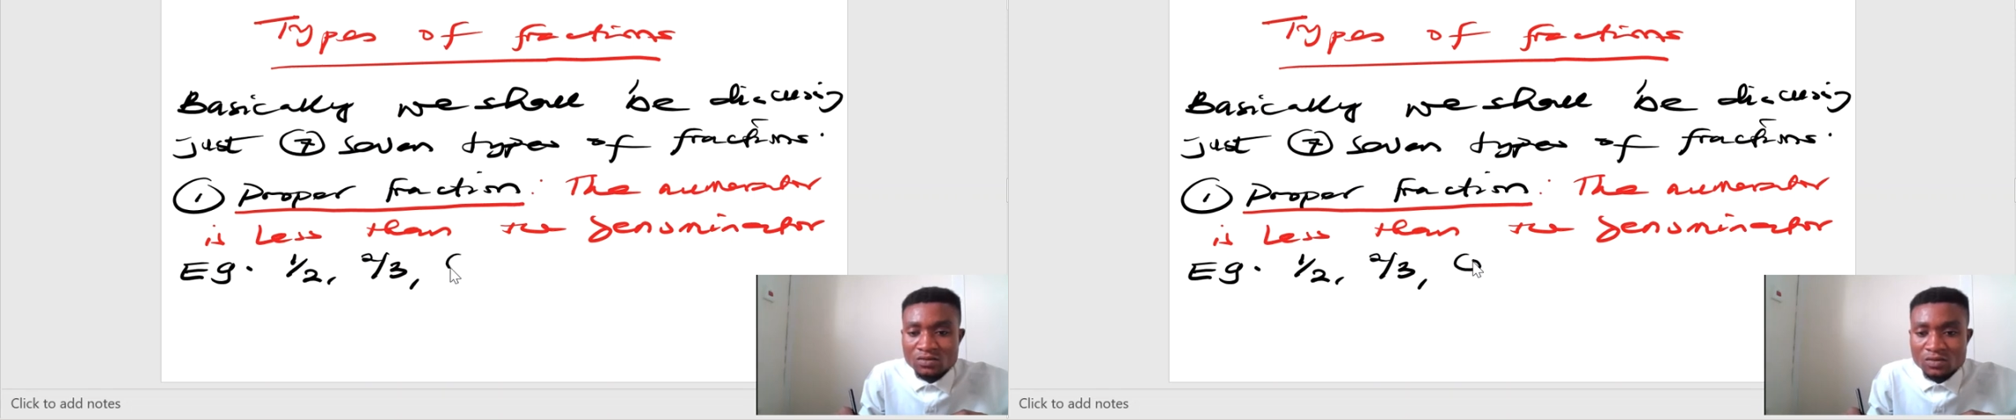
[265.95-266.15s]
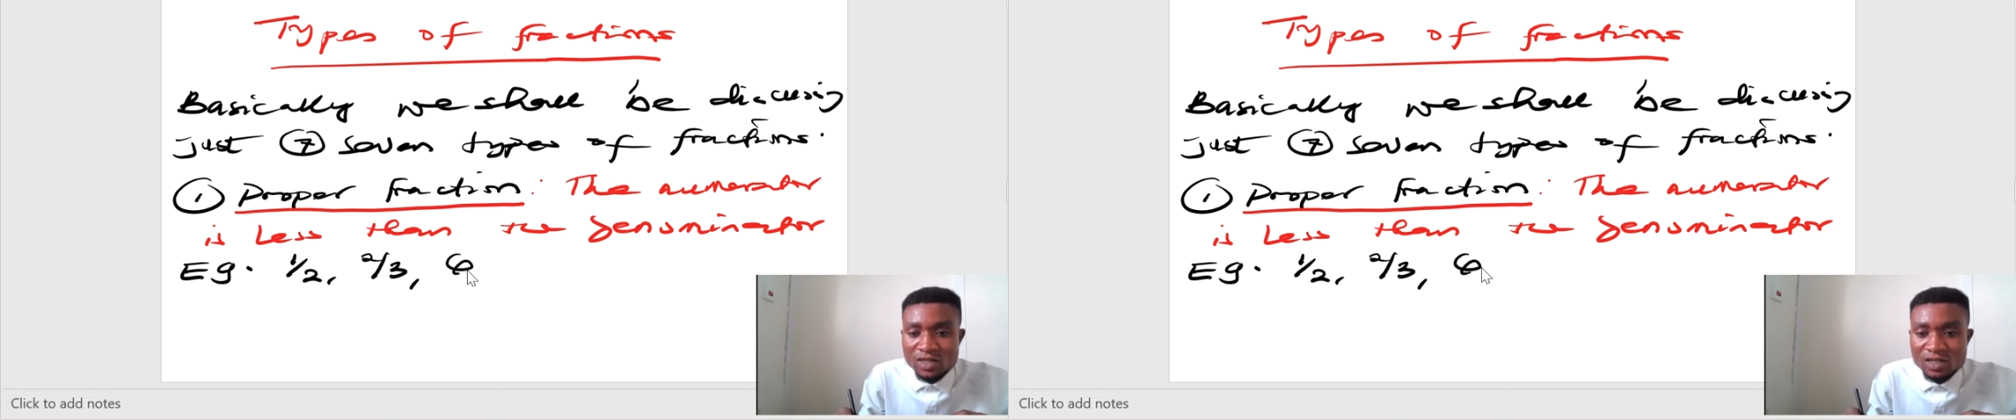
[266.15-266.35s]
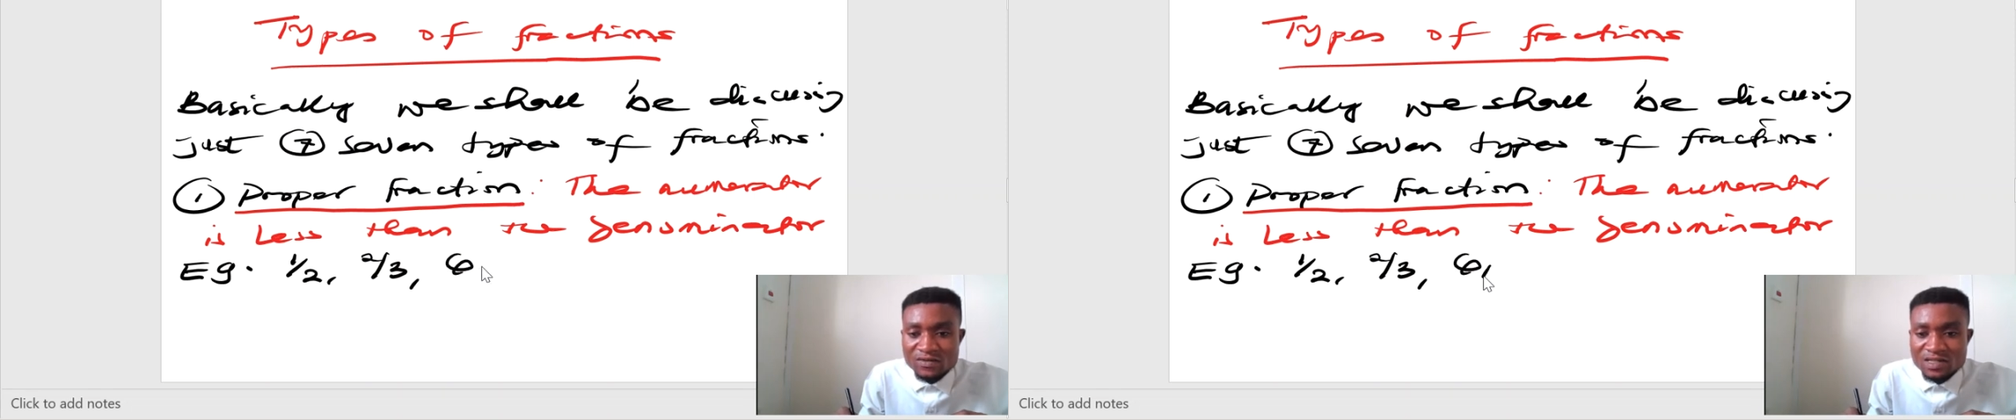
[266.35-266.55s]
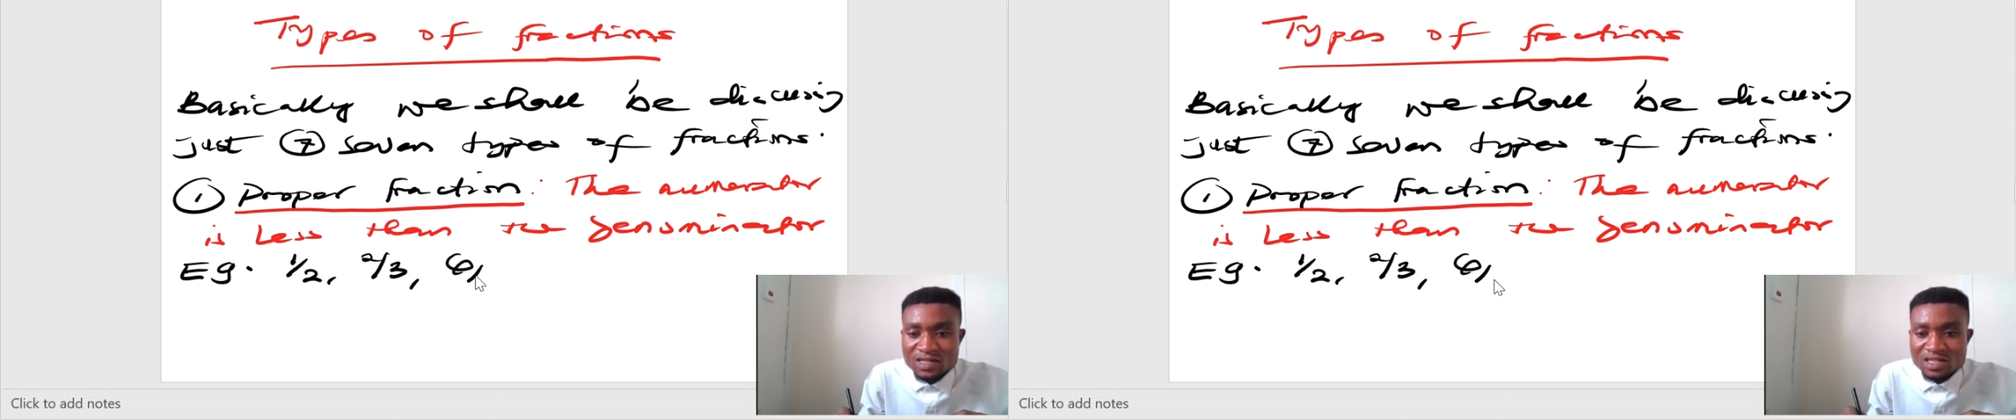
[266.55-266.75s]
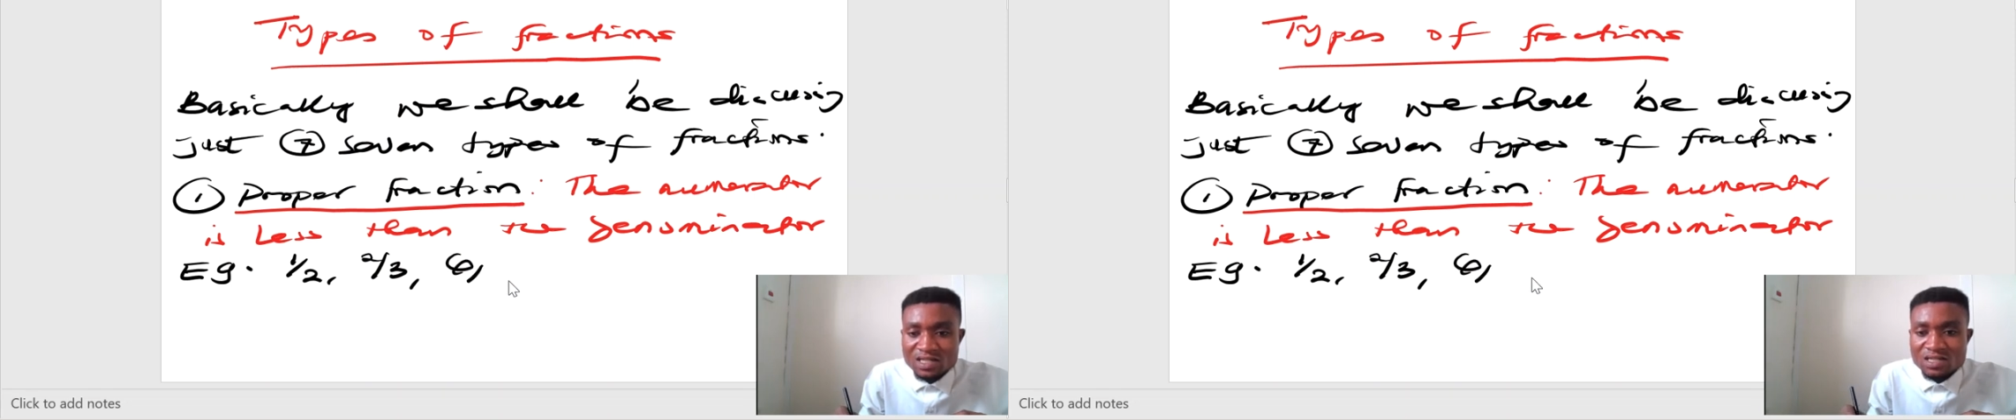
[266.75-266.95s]
we have
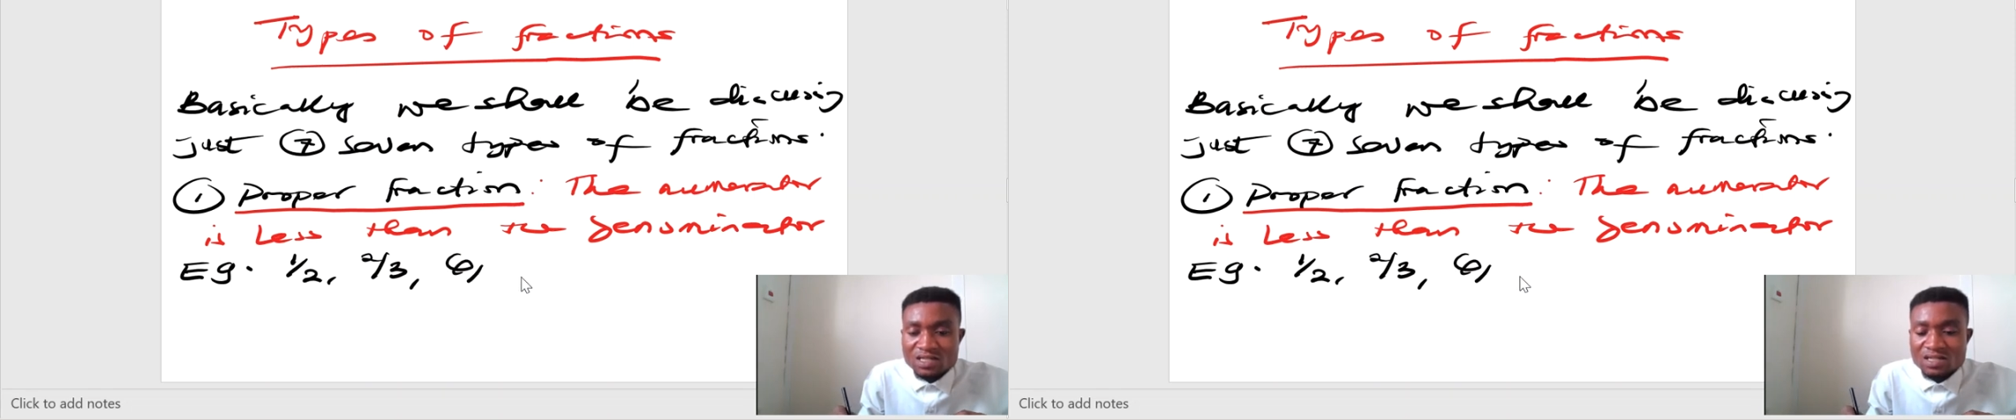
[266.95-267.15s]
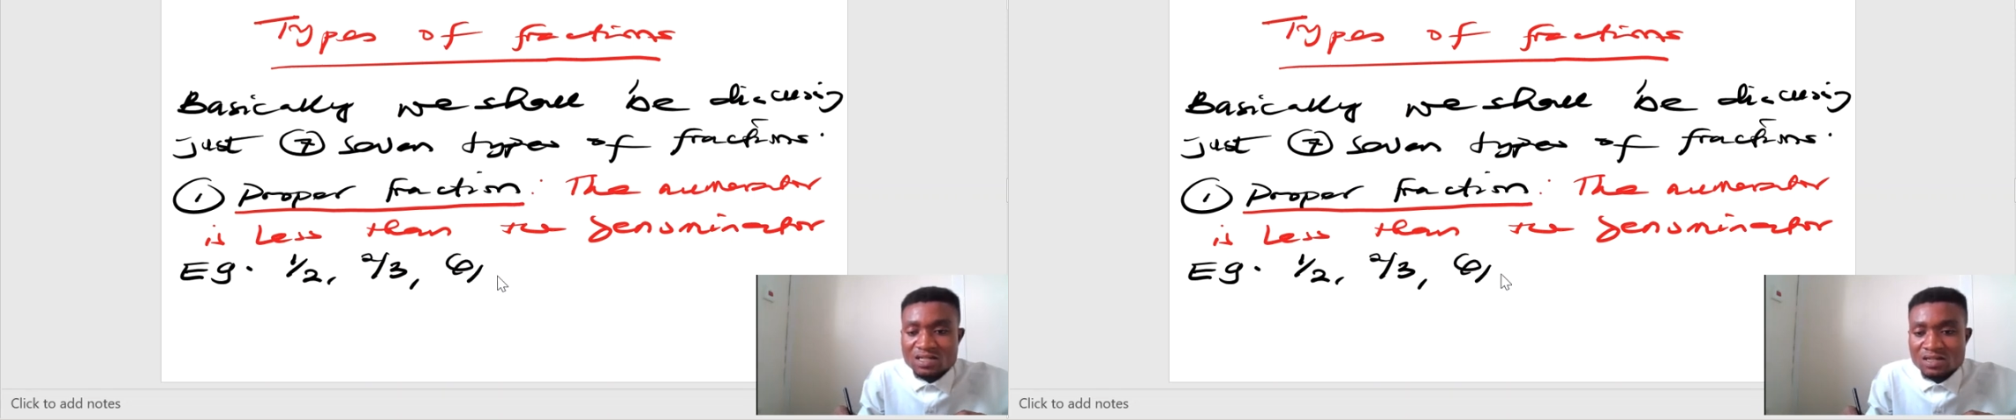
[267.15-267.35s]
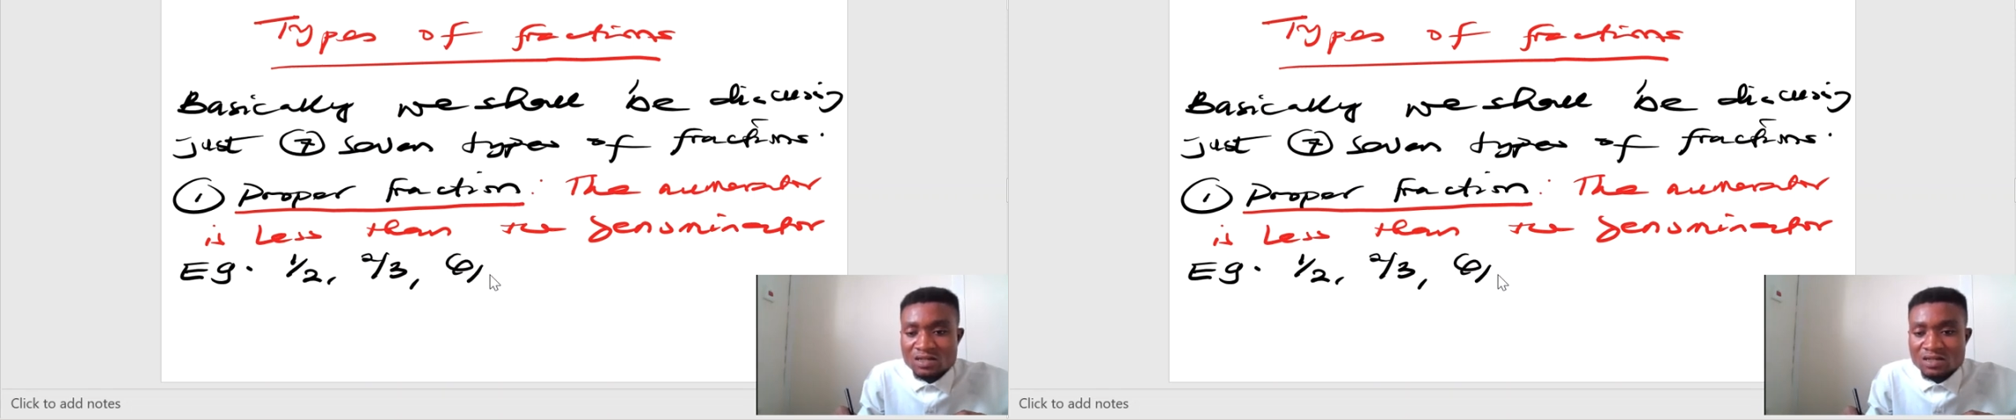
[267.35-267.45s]
6